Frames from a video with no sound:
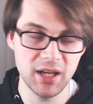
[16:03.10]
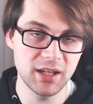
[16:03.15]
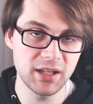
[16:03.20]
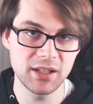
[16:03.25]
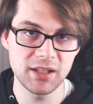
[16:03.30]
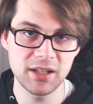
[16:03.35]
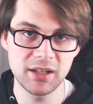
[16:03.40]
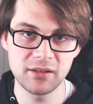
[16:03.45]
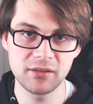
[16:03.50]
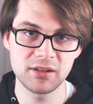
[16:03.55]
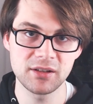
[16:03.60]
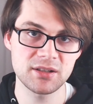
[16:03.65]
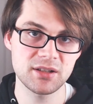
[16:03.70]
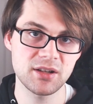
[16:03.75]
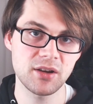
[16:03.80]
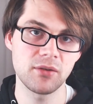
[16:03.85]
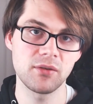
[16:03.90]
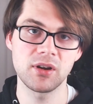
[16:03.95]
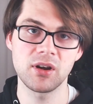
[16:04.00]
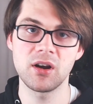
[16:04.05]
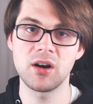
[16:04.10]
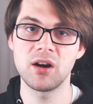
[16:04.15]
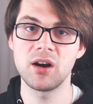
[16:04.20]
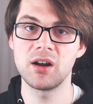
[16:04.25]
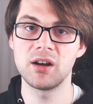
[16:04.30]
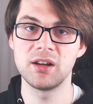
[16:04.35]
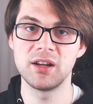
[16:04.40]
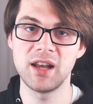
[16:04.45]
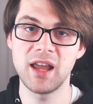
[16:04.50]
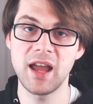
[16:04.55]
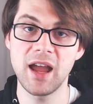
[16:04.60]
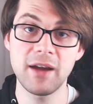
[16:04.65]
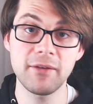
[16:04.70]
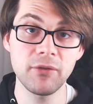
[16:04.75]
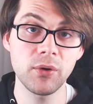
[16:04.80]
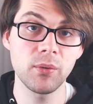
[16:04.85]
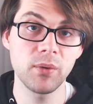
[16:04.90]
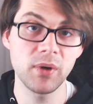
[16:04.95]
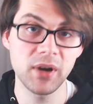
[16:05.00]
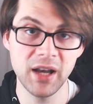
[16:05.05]
dealings going on, and
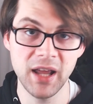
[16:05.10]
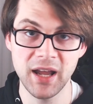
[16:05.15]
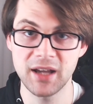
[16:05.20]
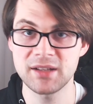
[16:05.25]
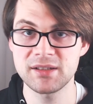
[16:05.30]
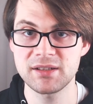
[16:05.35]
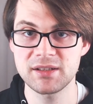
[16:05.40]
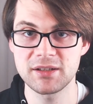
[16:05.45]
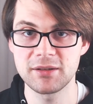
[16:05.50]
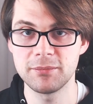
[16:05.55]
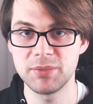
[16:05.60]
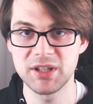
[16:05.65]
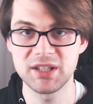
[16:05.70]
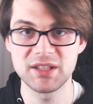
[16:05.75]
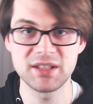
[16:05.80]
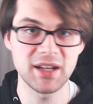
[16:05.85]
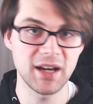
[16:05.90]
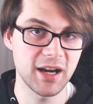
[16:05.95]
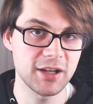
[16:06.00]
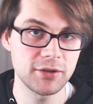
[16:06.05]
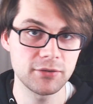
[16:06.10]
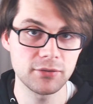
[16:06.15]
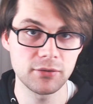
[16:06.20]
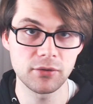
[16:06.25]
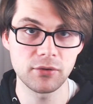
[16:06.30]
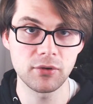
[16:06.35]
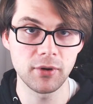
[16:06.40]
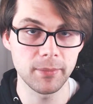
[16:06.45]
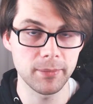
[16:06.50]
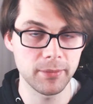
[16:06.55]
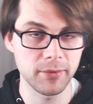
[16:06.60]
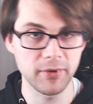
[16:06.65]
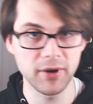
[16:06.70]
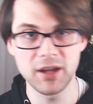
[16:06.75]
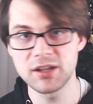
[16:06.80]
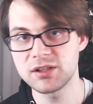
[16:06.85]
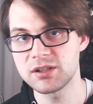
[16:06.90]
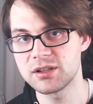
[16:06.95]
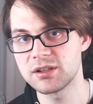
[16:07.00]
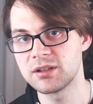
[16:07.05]
everyone has to be tied to a
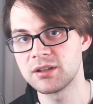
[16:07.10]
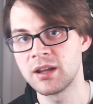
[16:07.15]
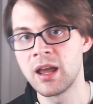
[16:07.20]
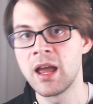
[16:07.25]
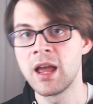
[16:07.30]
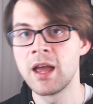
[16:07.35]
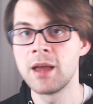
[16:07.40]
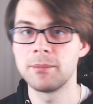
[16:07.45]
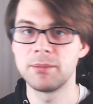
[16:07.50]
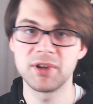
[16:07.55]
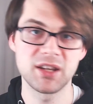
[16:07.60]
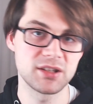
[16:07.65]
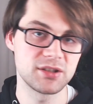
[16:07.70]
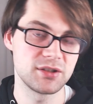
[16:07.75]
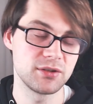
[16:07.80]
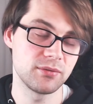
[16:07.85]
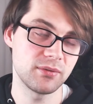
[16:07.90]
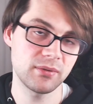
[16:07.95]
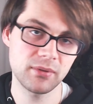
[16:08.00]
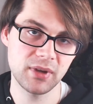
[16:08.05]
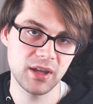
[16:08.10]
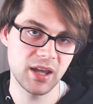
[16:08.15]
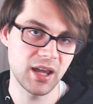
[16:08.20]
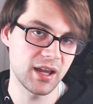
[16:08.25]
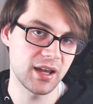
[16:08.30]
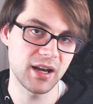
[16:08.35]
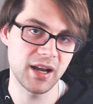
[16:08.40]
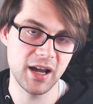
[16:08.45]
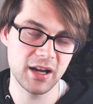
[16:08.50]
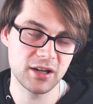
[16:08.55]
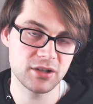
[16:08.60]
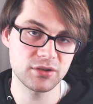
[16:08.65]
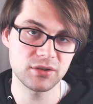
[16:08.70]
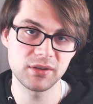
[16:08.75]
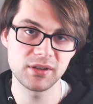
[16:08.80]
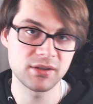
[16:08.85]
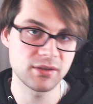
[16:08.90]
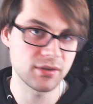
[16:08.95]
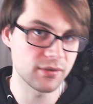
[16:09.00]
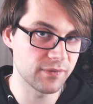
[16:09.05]
corporation because you can't actually
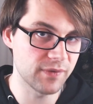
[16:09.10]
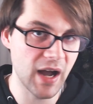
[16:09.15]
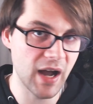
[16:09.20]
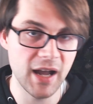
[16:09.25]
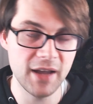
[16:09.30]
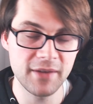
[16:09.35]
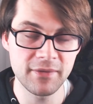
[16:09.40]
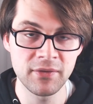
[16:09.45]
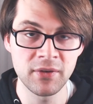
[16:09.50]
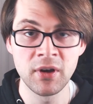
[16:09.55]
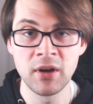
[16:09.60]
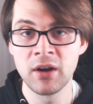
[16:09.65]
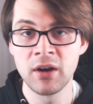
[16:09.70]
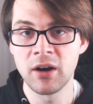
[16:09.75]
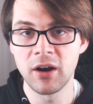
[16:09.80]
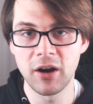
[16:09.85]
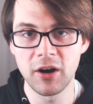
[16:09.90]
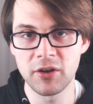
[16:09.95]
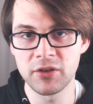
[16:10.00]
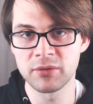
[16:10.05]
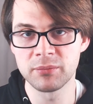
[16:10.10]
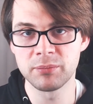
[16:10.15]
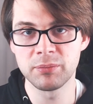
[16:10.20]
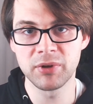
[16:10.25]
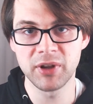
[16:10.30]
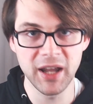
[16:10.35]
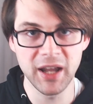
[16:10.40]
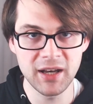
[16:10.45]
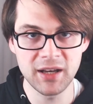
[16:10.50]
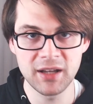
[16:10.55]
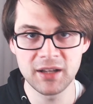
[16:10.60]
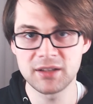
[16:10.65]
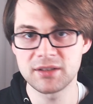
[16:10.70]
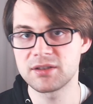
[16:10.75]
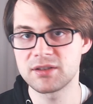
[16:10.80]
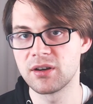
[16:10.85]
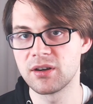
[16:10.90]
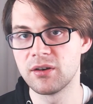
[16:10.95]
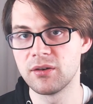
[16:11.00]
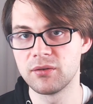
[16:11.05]
survive on the planet.
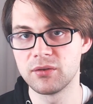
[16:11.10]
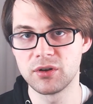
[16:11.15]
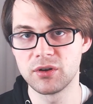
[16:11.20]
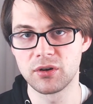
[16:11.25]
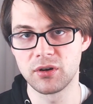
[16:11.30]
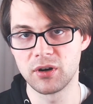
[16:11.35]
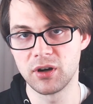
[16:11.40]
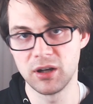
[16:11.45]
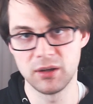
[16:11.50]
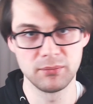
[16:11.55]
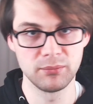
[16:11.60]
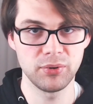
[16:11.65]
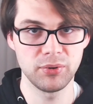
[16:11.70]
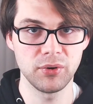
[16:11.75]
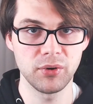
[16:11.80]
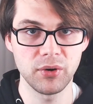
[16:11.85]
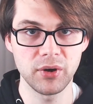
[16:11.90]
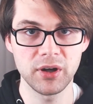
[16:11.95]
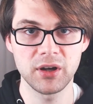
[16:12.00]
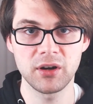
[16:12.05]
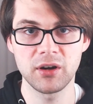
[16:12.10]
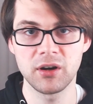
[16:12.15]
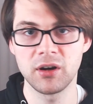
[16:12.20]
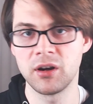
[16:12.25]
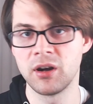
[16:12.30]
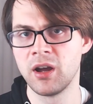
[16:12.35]
So your employer